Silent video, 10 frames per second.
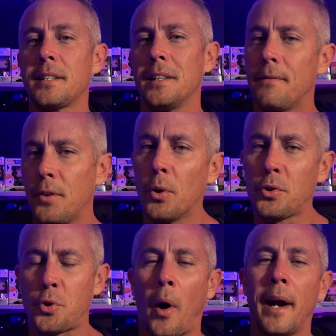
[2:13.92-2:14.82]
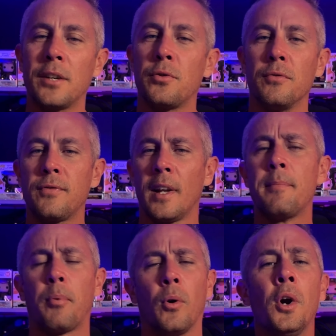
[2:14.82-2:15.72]
if you're trying to
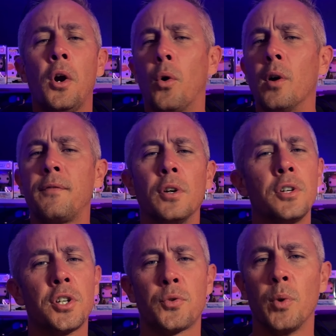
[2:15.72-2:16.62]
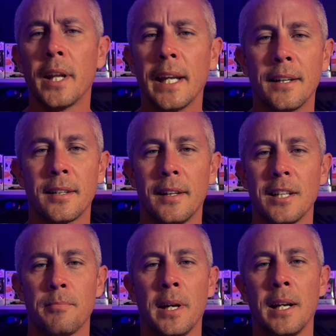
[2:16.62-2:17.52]
flip, or if you're just really into
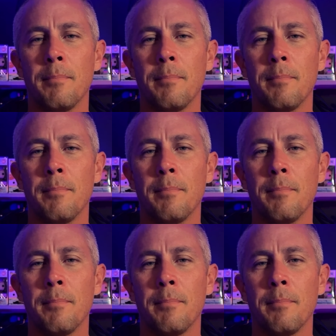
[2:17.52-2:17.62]
these mini